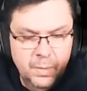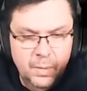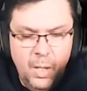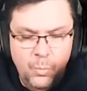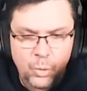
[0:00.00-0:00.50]

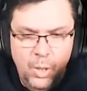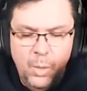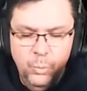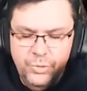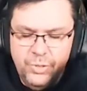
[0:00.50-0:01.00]
I, w- I
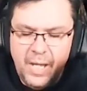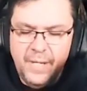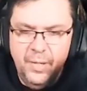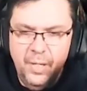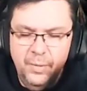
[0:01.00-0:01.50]
would say
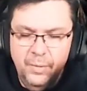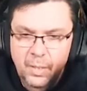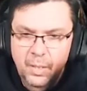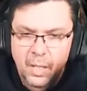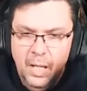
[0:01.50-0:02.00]
though,
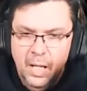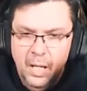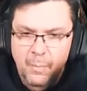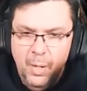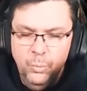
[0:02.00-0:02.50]

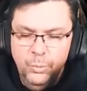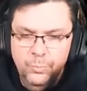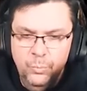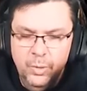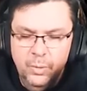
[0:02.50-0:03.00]
um, I wouldn't
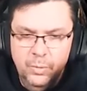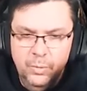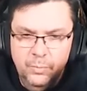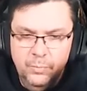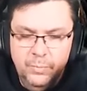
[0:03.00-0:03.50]
want
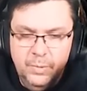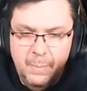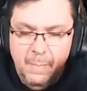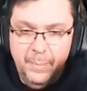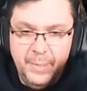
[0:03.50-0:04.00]
to
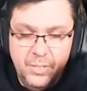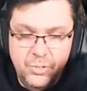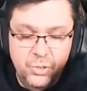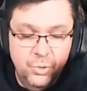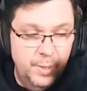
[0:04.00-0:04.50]
come up
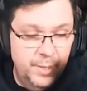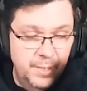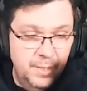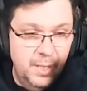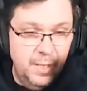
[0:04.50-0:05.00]
against you in
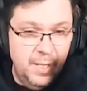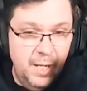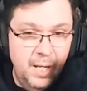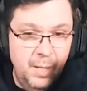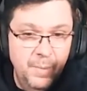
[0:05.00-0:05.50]
a
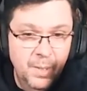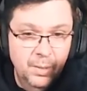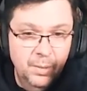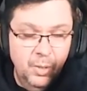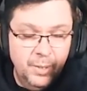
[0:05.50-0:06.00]
um,
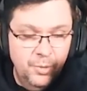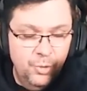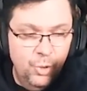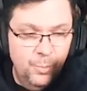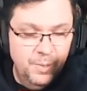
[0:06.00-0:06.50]
like an
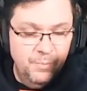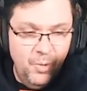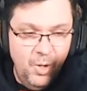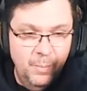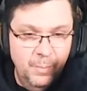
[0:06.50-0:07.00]
urban
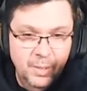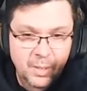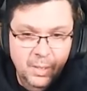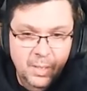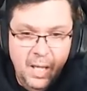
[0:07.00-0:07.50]
environment
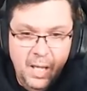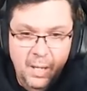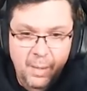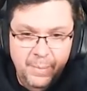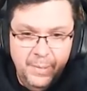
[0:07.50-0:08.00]

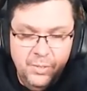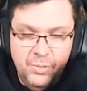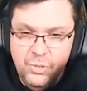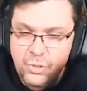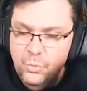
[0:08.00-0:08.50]
um,
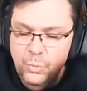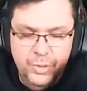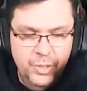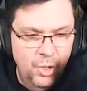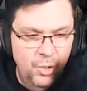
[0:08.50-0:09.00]
because you would
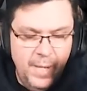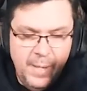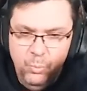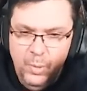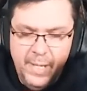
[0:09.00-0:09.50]
know
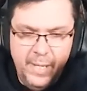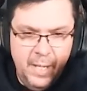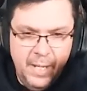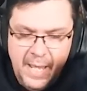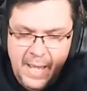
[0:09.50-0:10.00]
where
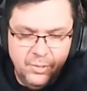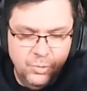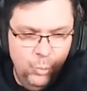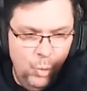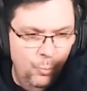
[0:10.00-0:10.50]
and how to
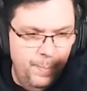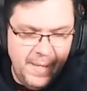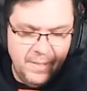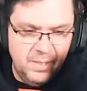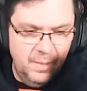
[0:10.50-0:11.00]
wall
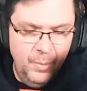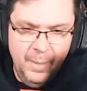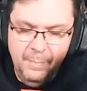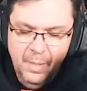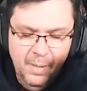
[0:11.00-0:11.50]
bang
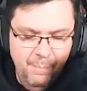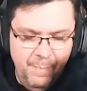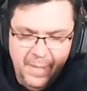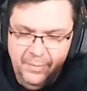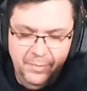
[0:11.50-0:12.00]
someone
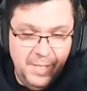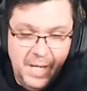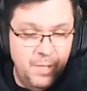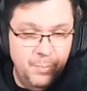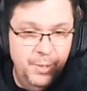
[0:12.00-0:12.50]
better than
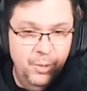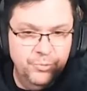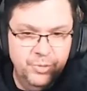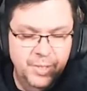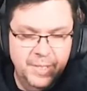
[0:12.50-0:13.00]
anyone else
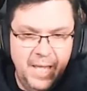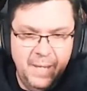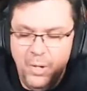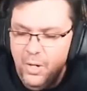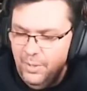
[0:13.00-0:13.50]
in the game.
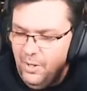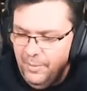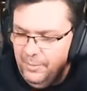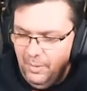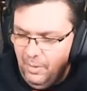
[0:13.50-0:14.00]
I I,
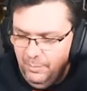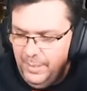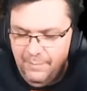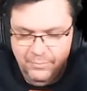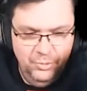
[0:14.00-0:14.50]
I would
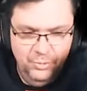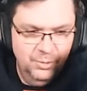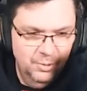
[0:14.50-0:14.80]
have to.